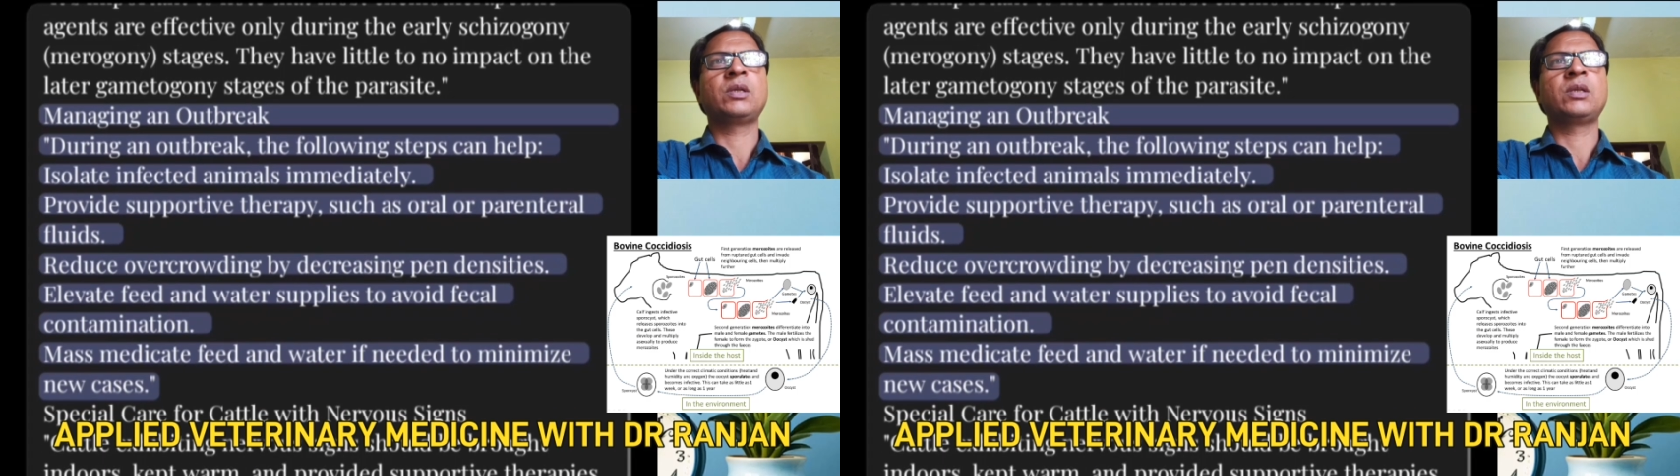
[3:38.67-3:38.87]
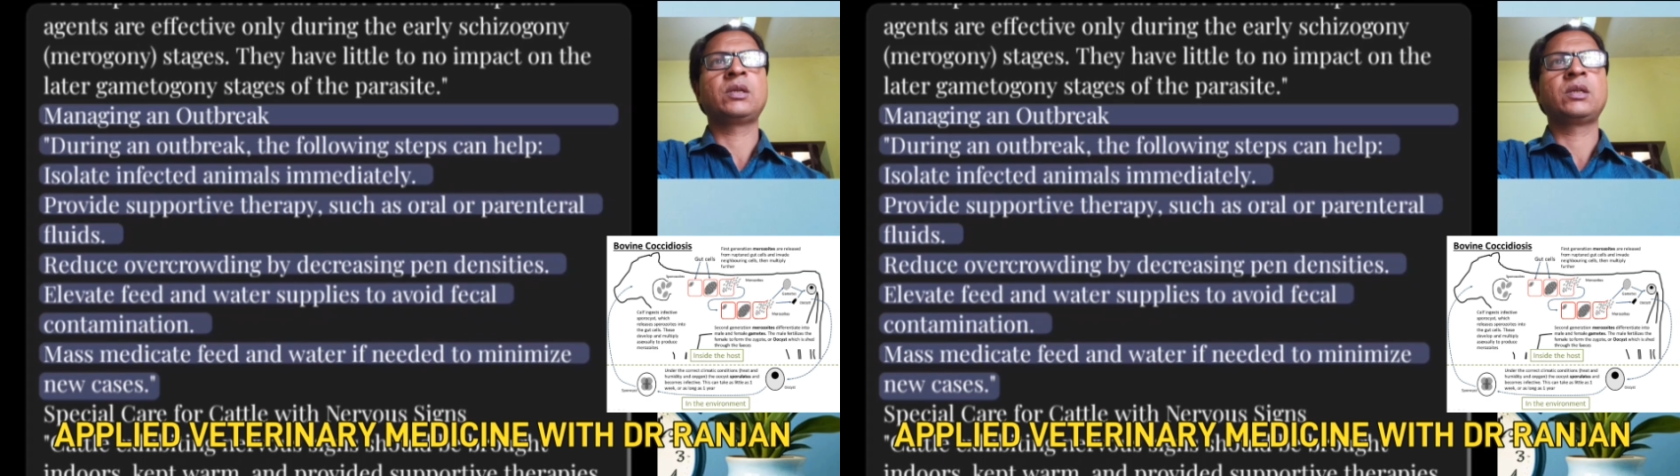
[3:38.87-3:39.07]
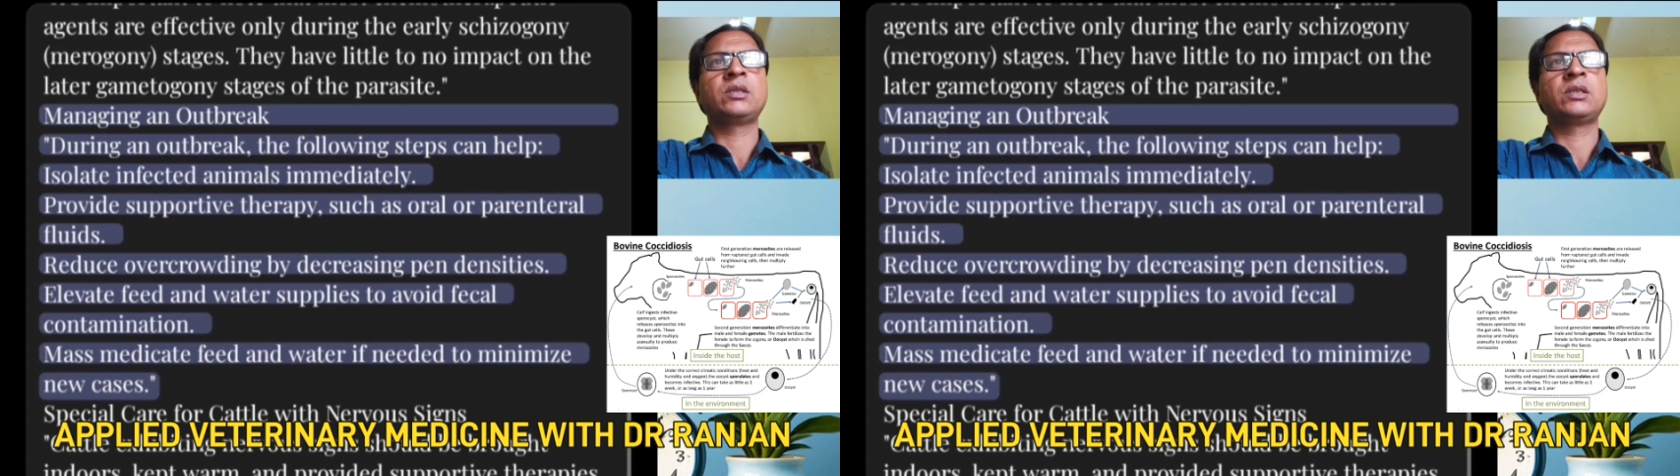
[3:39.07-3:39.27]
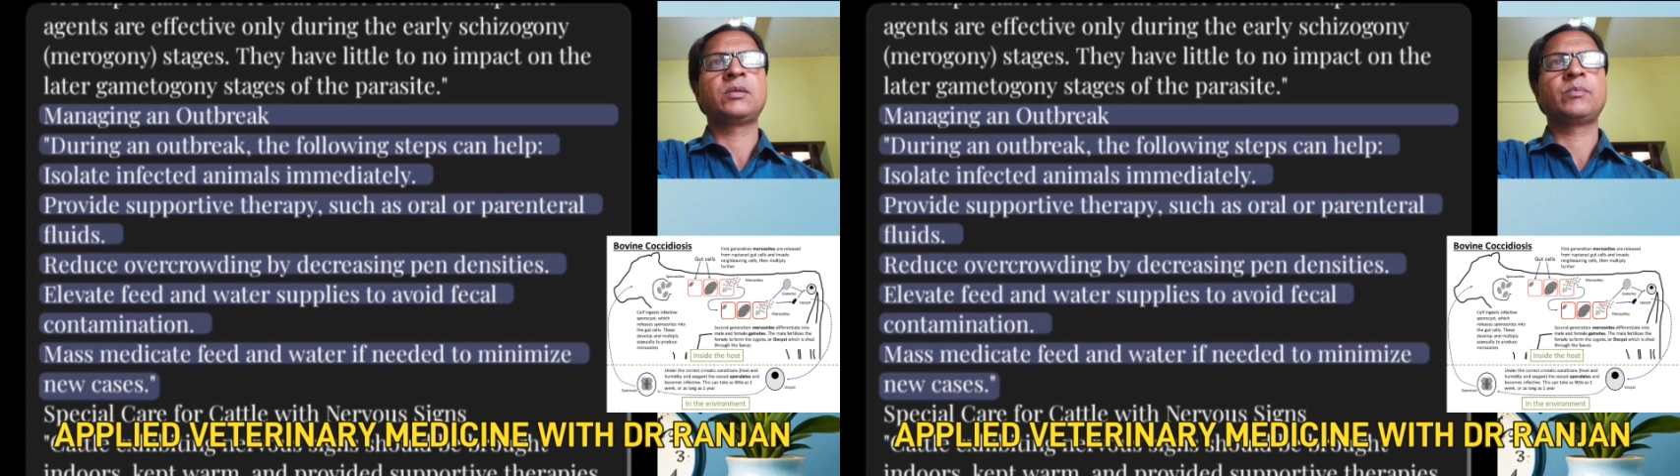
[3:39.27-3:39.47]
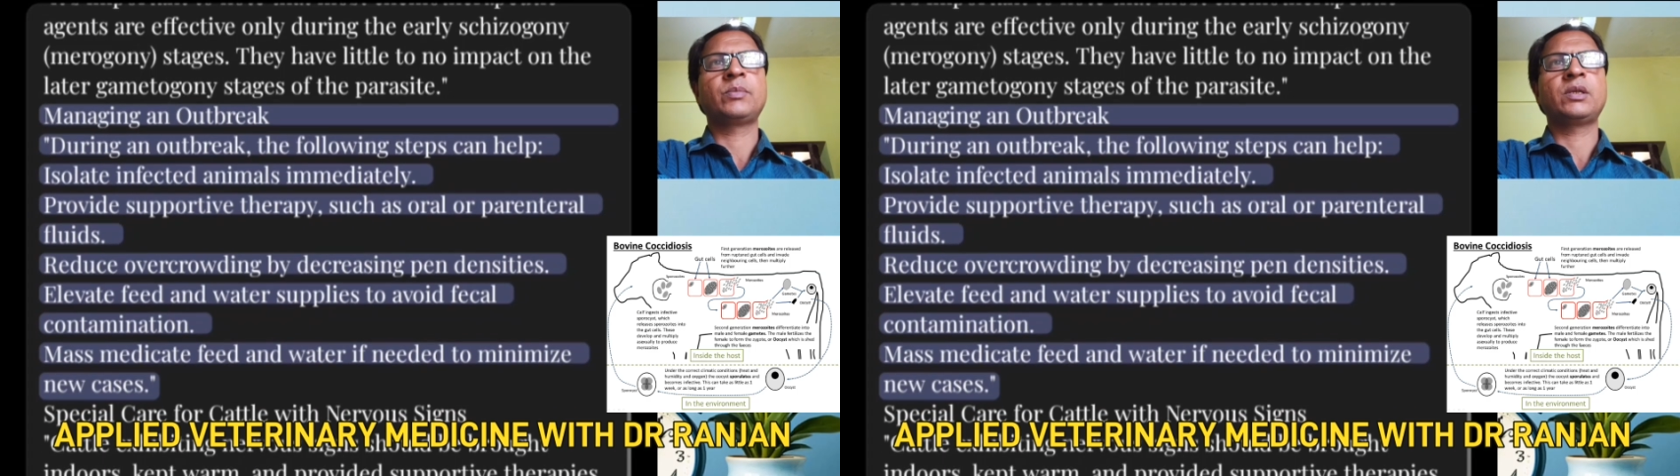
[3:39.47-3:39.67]
by
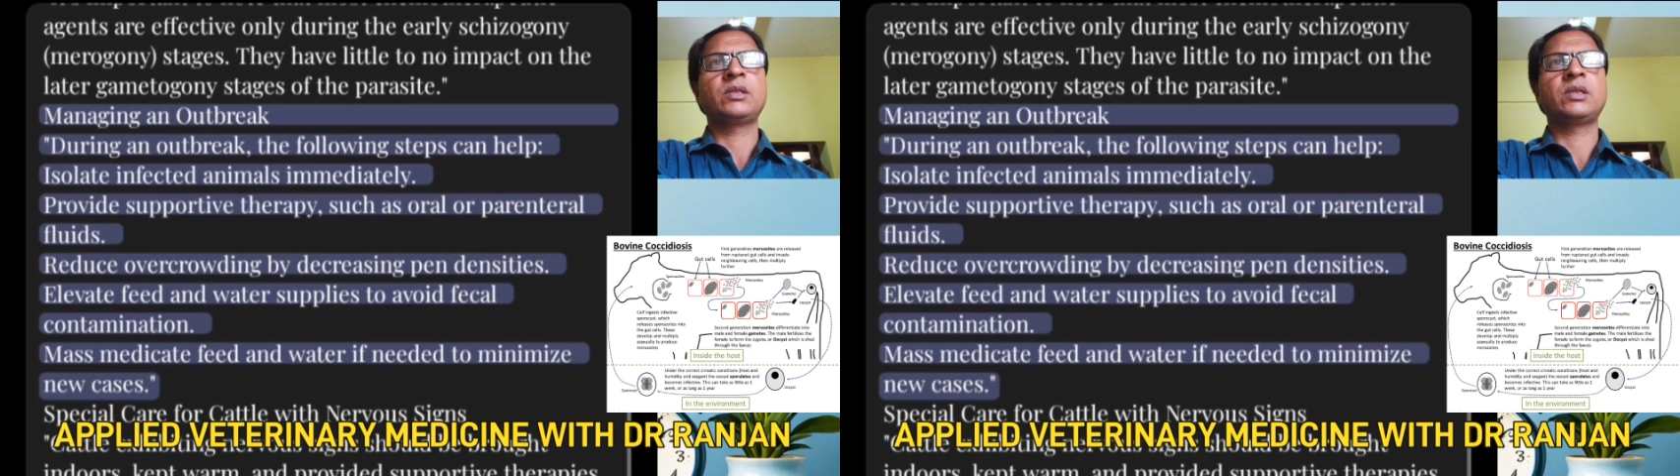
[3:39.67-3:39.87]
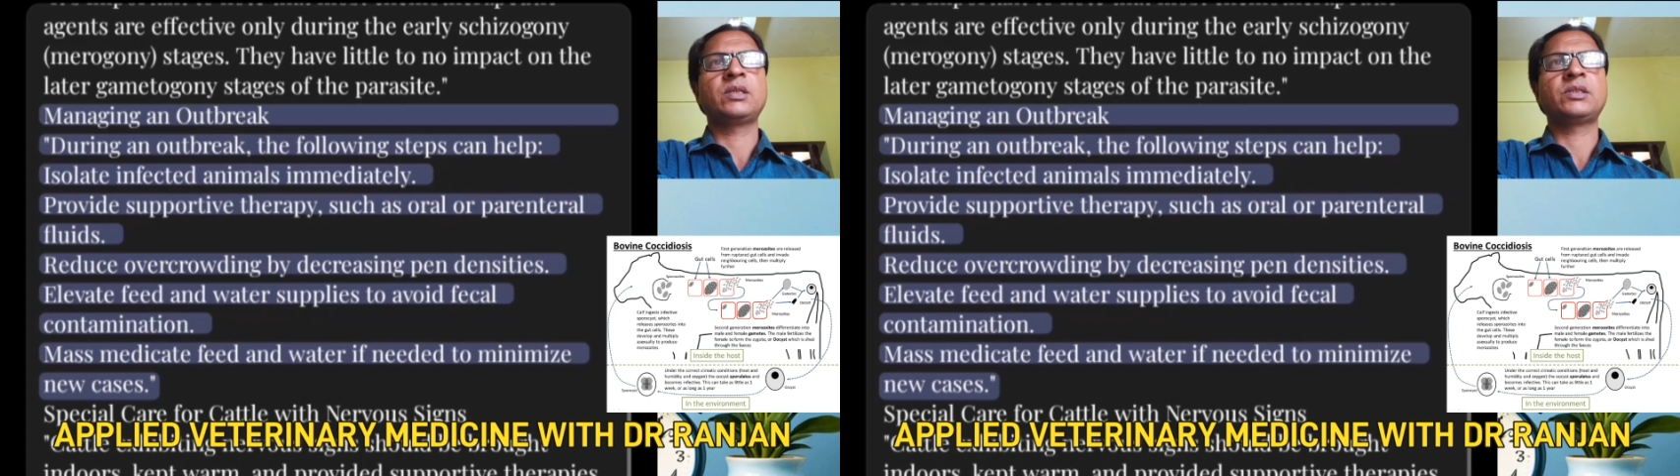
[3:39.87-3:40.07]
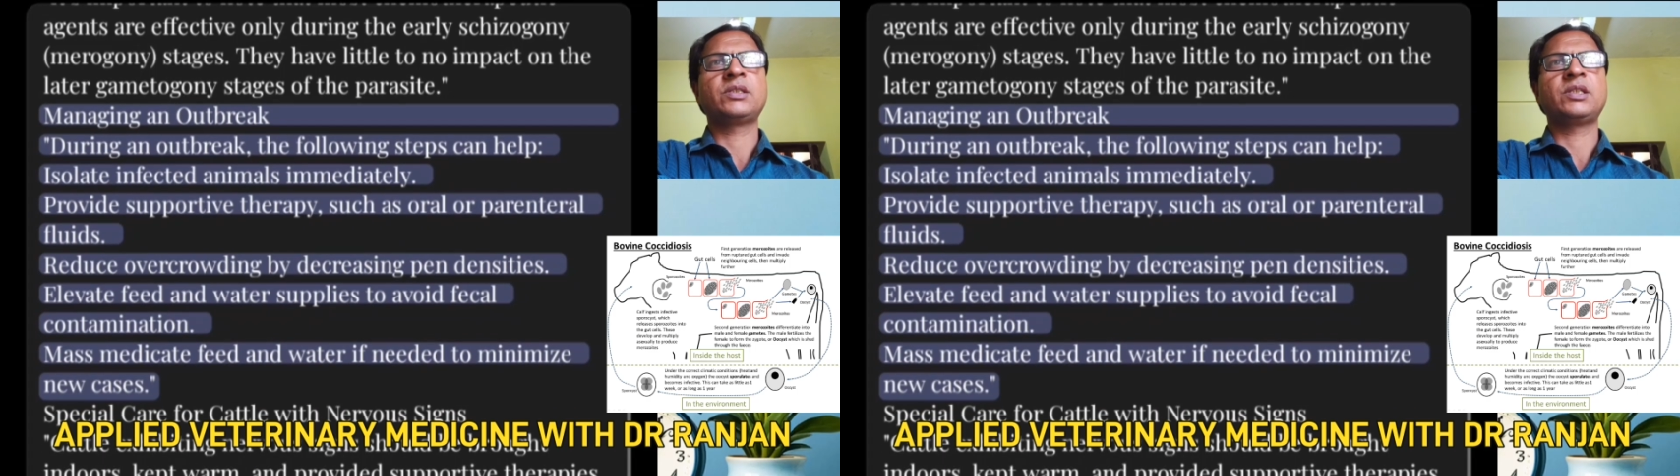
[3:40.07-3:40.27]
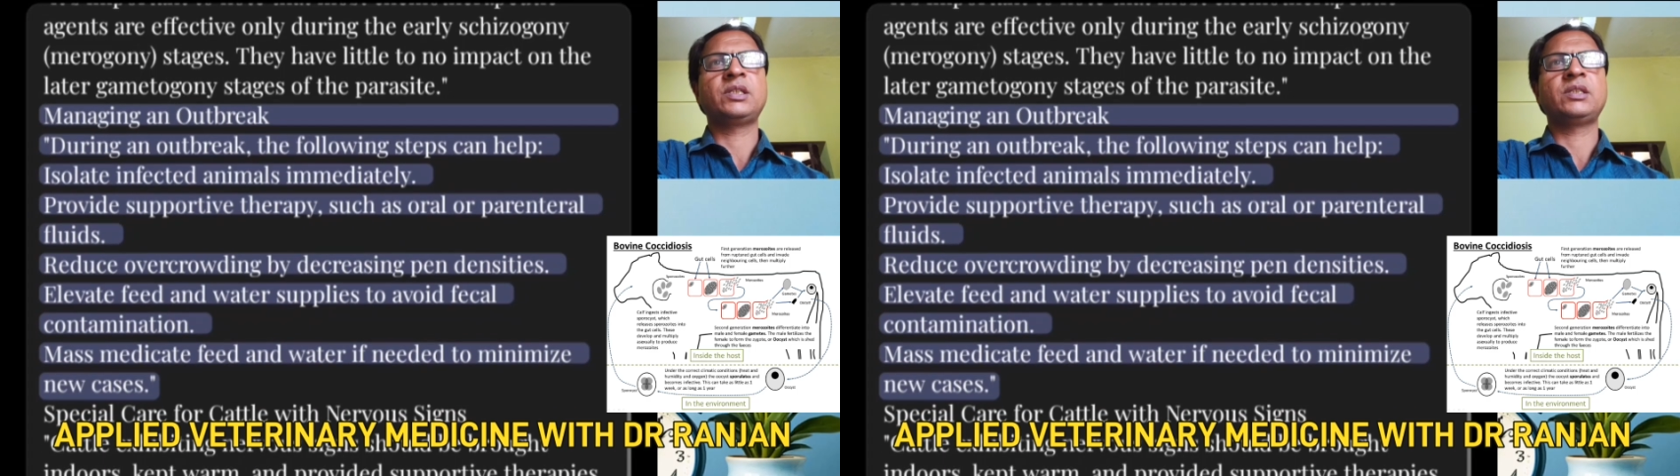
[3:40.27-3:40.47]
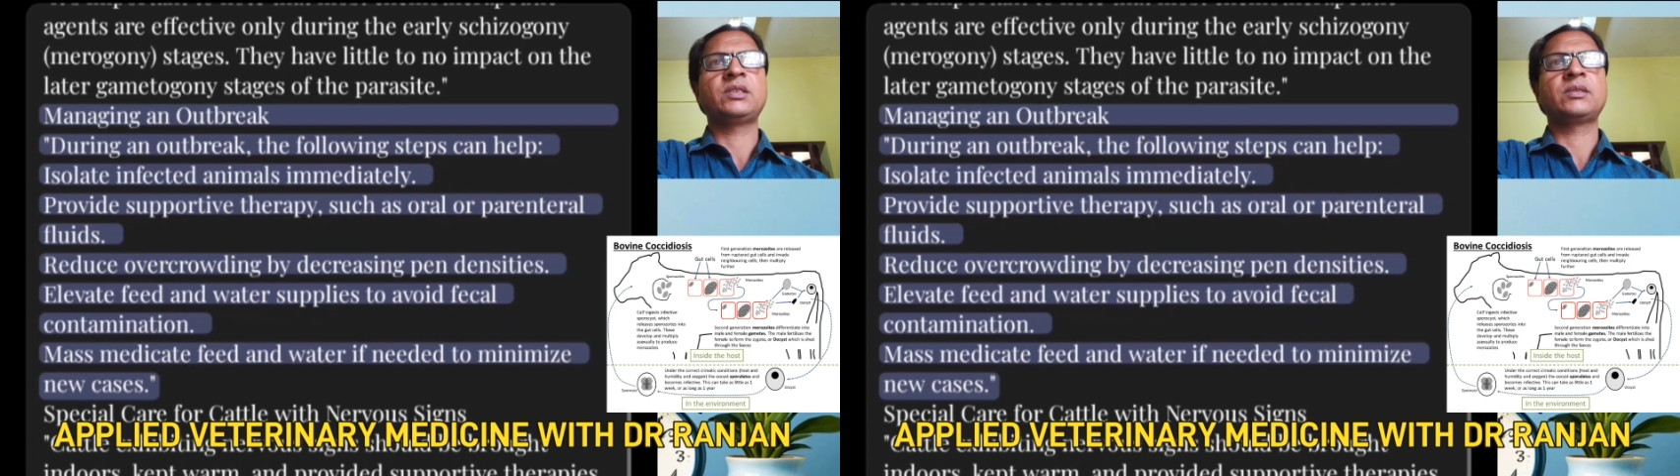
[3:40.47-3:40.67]
decreasing pen
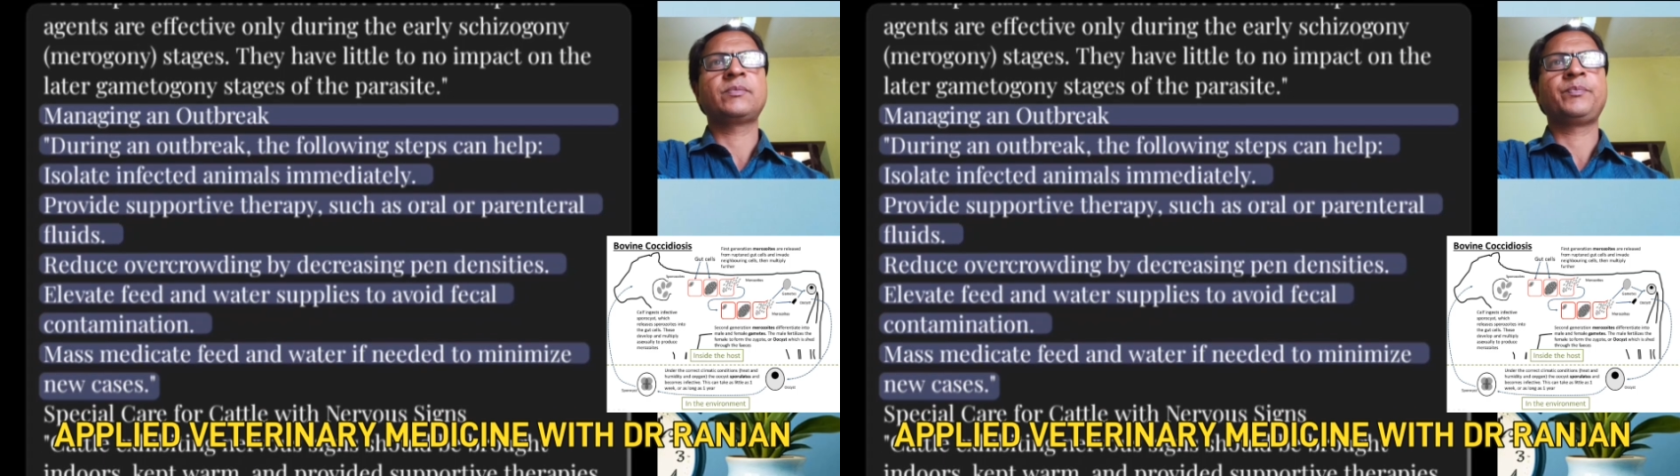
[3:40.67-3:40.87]
densities.